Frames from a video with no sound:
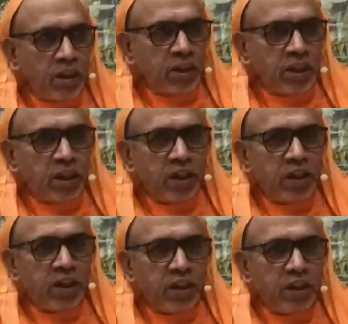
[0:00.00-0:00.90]
like
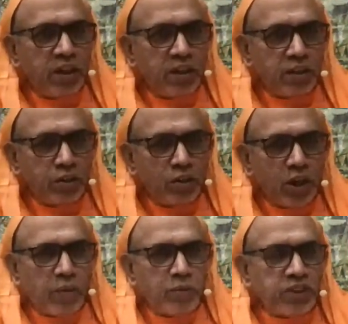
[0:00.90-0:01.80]
an
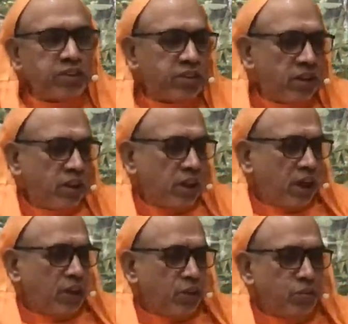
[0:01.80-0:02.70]
ignoramus,
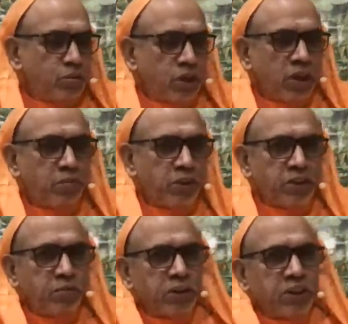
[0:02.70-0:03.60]
and you tell me
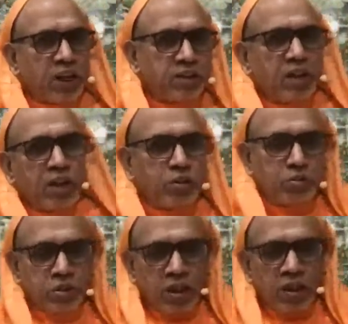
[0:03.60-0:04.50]
the mantras, all
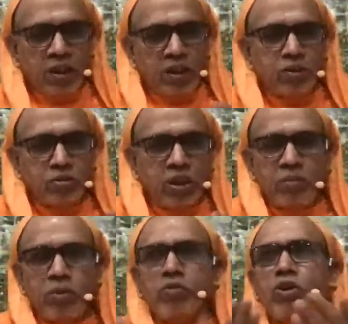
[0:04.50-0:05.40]
you tell, and you
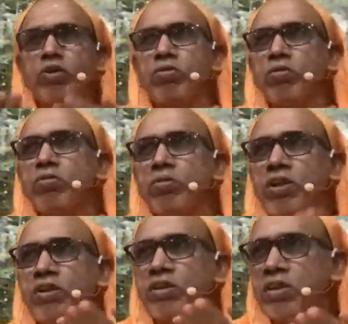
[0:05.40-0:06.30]
tell me what to do.
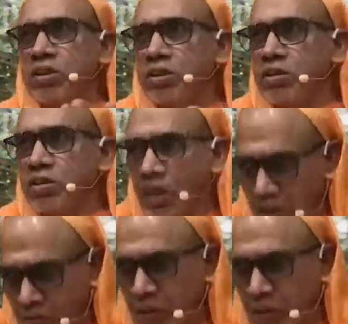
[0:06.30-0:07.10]
What is this? That